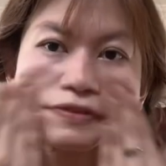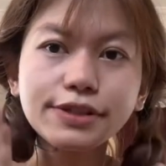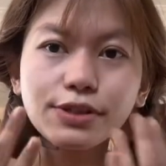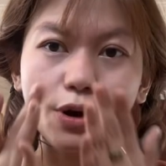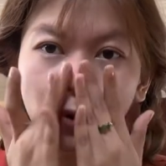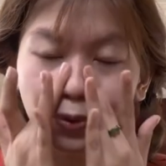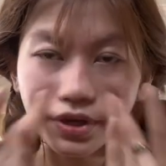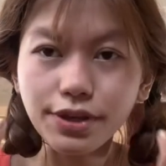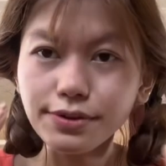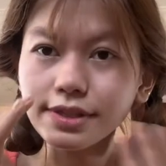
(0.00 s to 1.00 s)
So we
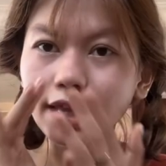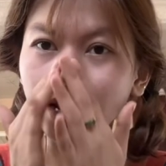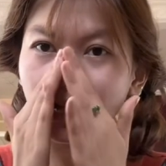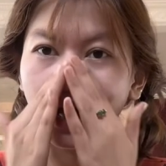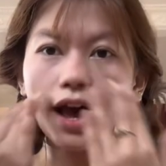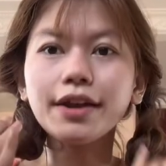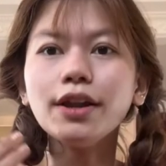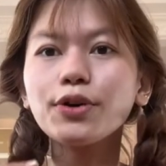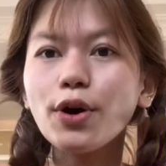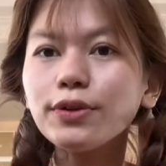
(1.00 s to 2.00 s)
use Thanakha
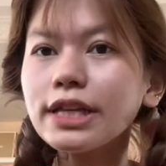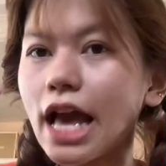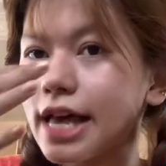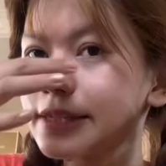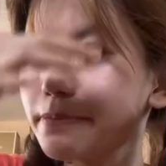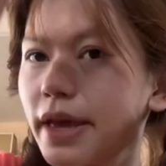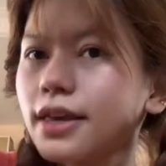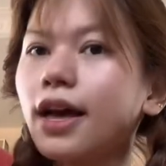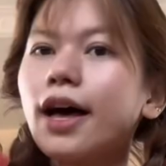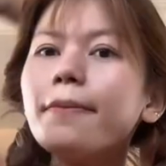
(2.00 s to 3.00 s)
not only as
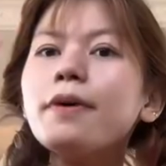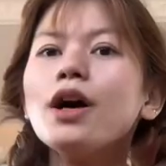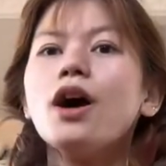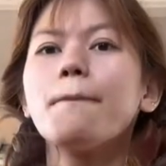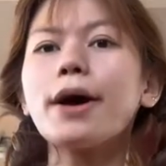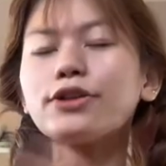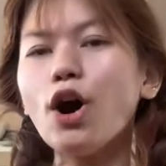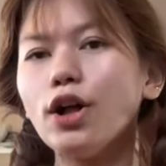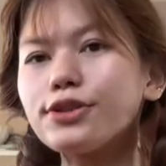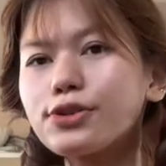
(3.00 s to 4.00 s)
makeup, but
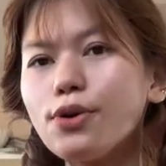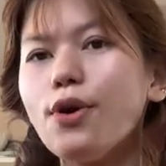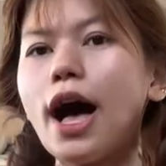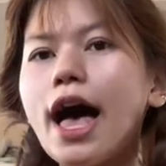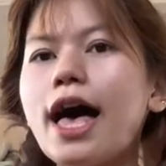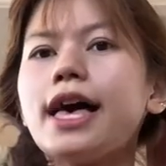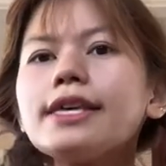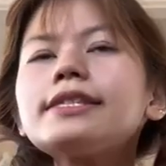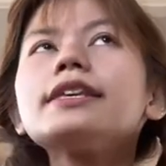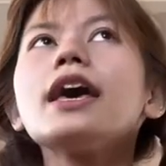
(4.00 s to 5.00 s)
also
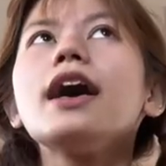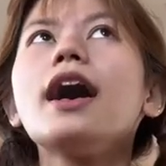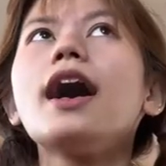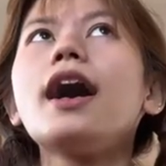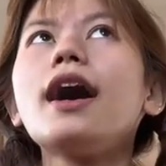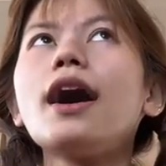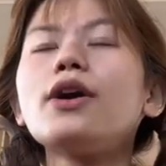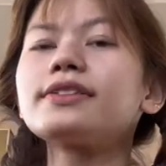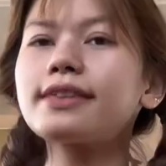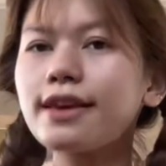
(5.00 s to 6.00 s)
as
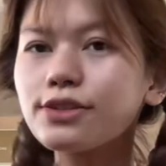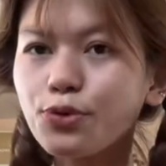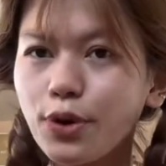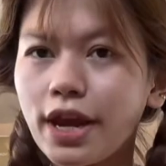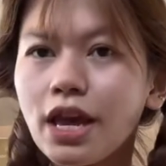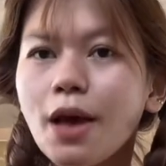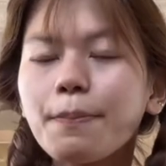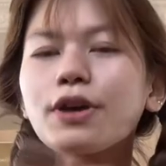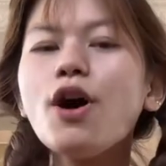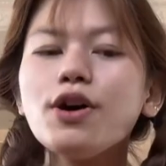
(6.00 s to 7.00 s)
sunscreen,
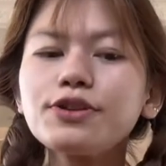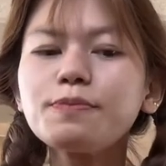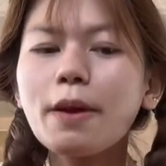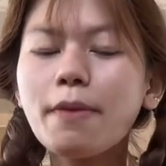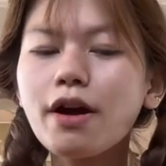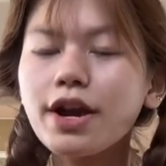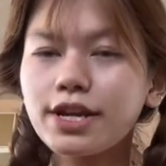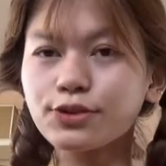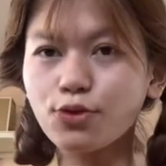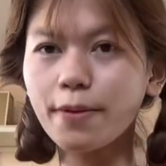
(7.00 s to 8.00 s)
because Myanmar
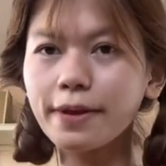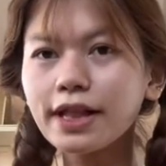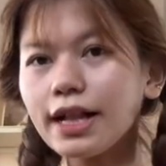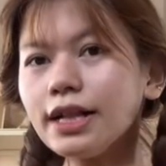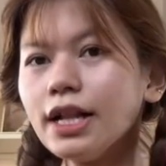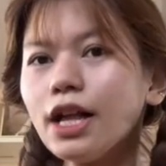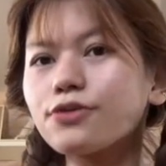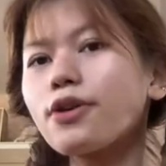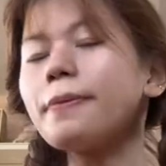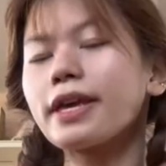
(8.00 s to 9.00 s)
is tropical
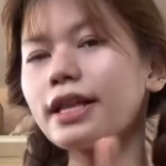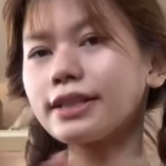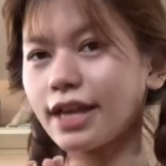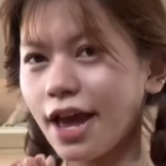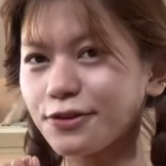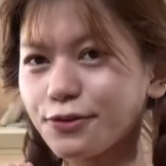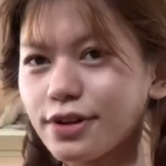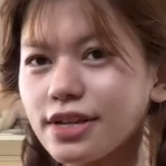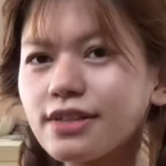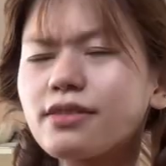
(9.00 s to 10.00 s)

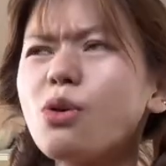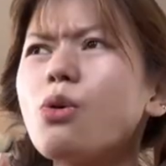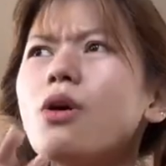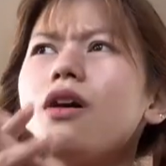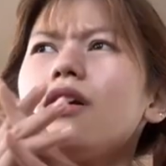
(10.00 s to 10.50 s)
country, so